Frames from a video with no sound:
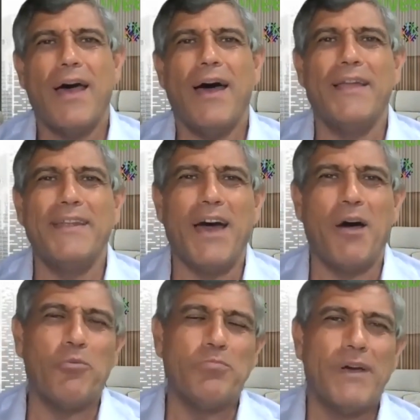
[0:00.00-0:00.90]

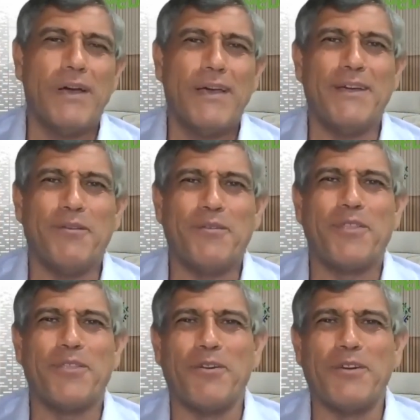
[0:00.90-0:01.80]
Now,
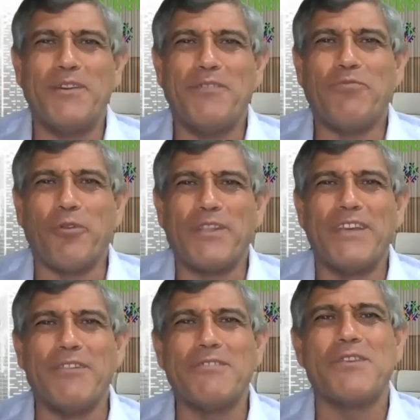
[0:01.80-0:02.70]
30, 40
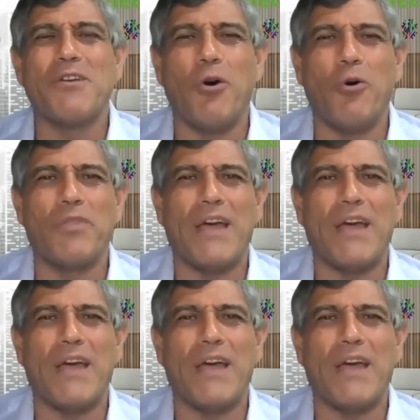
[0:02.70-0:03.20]
years ago,